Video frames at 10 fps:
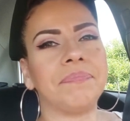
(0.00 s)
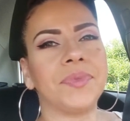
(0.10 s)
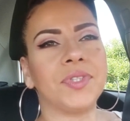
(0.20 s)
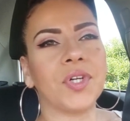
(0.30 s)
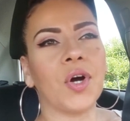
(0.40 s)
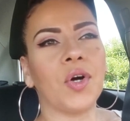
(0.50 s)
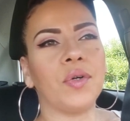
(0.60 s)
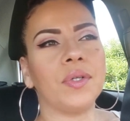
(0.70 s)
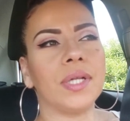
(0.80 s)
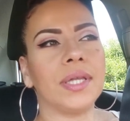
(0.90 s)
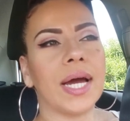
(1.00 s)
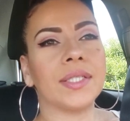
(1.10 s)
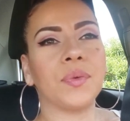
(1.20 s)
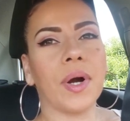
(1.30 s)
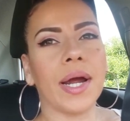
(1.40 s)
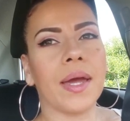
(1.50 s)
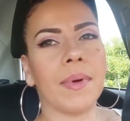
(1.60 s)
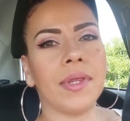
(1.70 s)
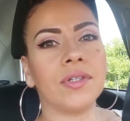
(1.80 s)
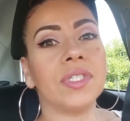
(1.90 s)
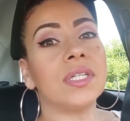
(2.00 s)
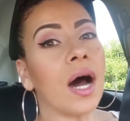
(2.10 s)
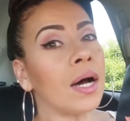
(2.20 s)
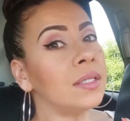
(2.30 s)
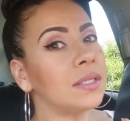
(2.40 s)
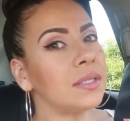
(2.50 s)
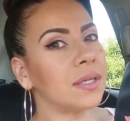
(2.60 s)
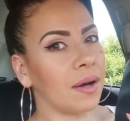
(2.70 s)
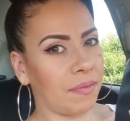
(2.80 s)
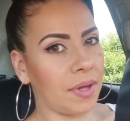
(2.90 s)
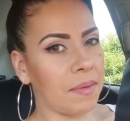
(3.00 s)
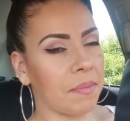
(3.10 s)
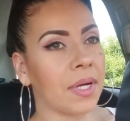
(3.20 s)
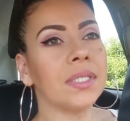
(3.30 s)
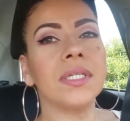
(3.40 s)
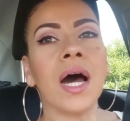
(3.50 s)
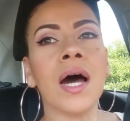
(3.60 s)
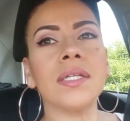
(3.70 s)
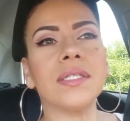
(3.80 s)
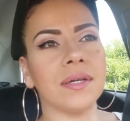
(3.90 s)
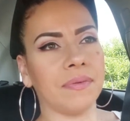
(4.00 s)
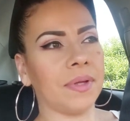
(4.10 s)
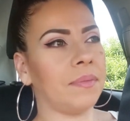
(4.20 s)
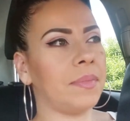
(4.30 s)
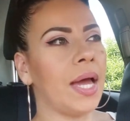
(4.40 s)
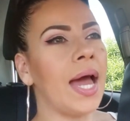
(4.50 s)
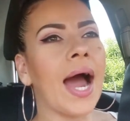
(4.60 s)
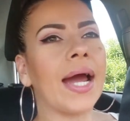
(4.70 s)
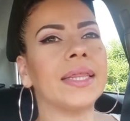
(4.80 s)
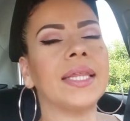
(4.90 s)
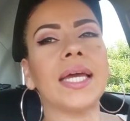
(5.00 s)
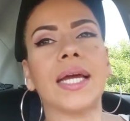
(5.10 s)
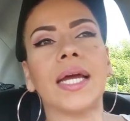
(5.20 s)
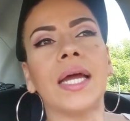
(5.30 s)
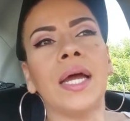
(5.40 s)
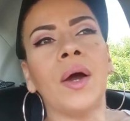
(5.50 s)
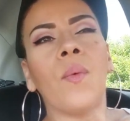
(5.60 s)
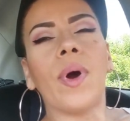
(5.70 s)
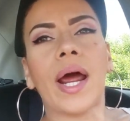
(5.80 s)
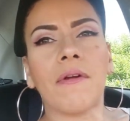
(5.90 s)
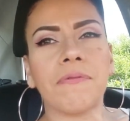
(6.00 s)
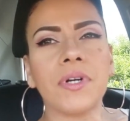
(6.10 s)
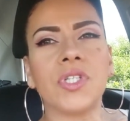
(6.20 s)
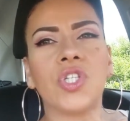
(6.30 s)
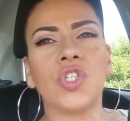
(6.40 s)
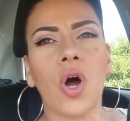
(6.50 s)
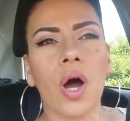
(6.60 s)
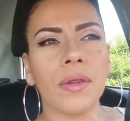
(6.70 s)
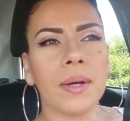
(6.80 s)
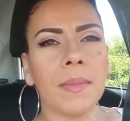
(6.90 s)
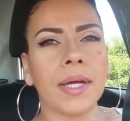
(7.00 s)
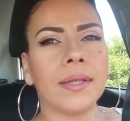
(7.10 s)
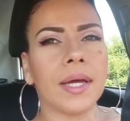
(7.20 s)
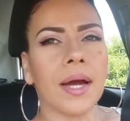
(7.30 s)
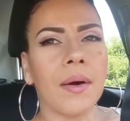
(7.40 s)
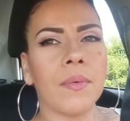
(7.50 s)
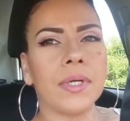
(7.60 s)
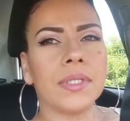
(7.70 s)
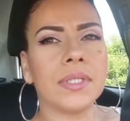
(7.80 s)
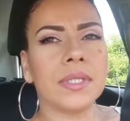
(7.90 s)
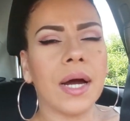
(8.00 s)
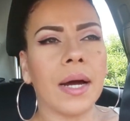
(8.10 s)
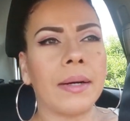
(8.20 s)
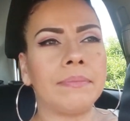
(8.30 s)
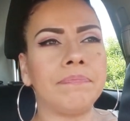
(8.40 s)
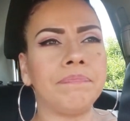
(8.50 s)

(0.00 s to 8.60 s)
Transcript: So that's where I am, and there's tons of them. I think when I first saw them, I think I was, I